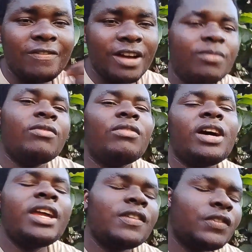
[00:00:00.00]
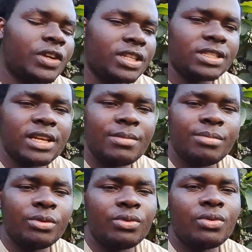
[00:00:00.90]
If I'm vying, for
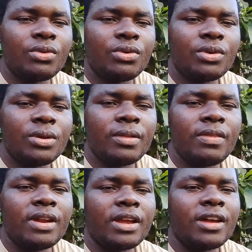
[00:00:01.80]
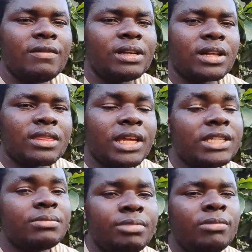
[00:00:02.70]
example, then I have like
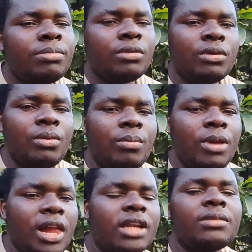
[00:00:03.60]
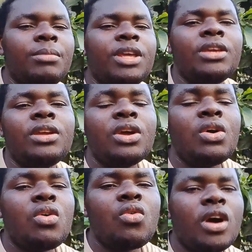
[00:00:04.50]
30 people behind me
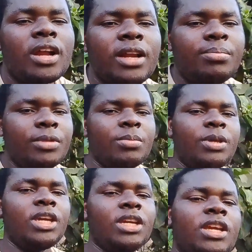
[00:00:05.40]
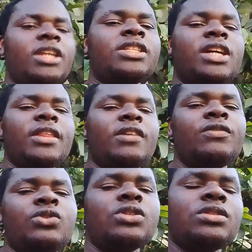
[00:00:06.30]
who are helping me in getting other
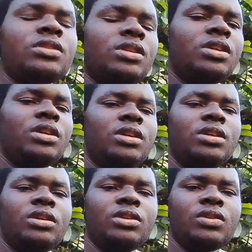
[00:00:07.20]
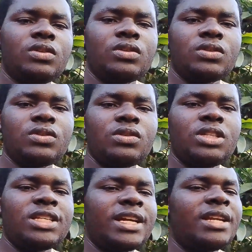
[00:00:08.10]
votes. So
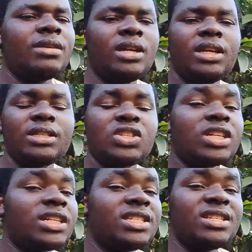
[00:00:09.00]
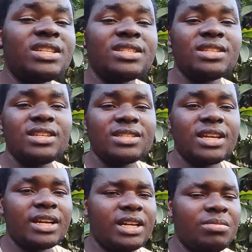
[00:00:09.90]
these are the strategists, these
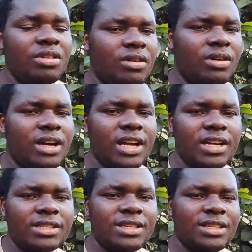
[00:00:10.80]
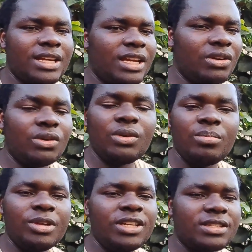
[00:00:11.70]
are the bloggers, these are the
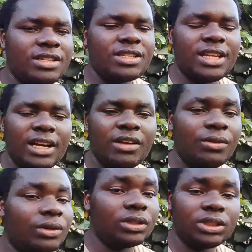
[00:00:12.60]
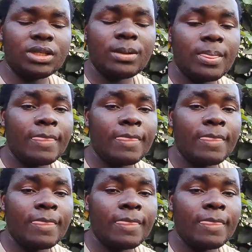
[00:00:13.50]
economists, these are the what.